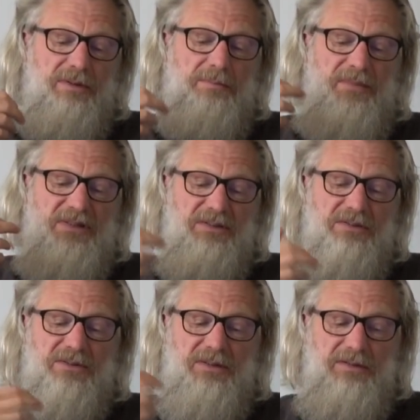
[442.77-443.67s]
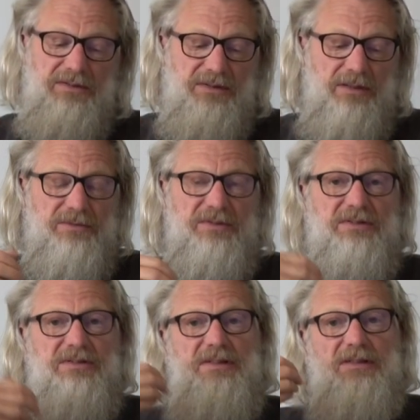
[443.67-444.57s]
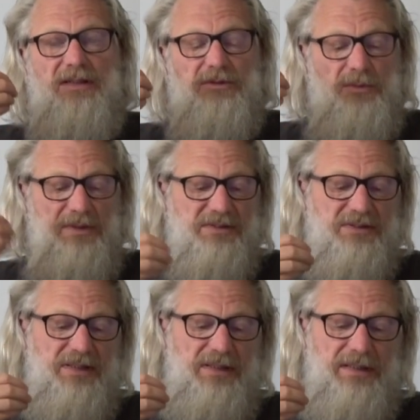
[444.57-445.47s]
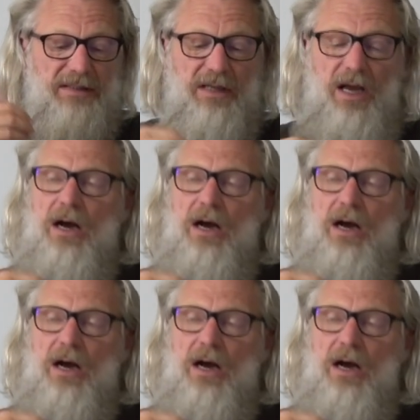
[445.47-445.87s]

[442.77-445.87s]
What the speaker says: message in The Selfish Gene as one saying that